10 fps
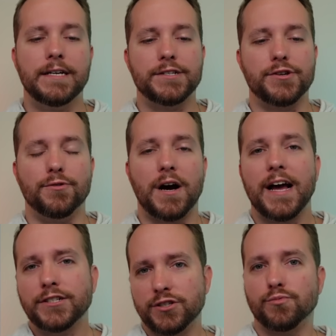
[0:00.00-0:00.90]
So I
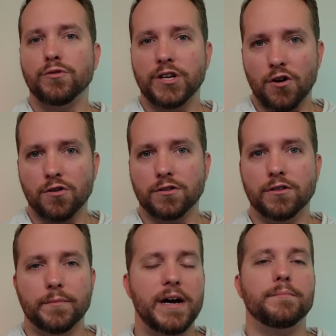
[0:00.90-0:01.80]
actually wrote an
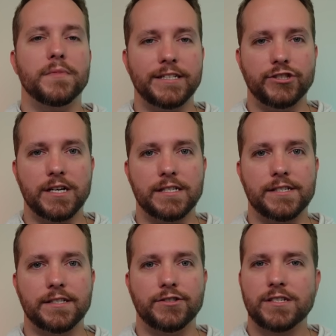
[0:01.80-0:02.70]
article about Mike
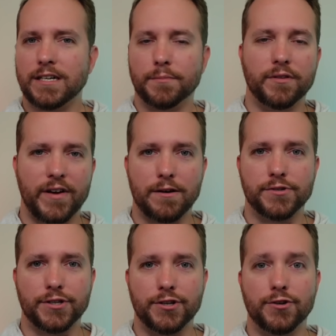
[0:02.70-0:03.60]
Johnson just a couple of
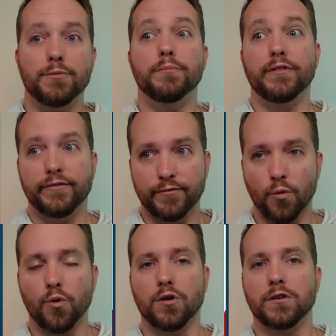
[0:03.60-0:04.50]
hours ago
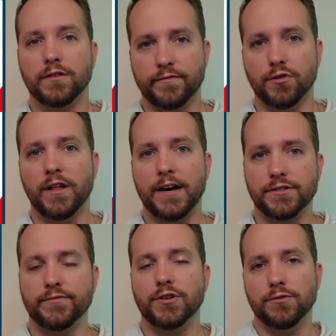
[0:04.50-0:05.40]
before the full House
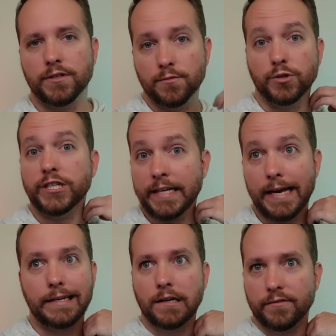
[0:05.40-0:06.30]
vote, which
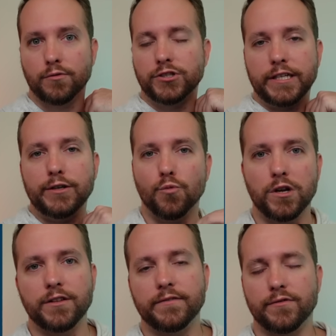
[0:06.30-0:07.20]
again, unfortunately, he
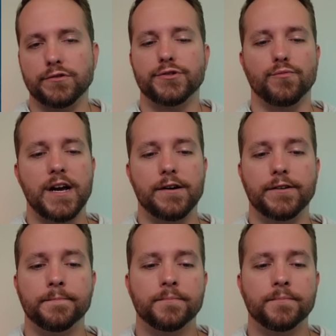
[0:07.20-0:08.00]
won in the first round.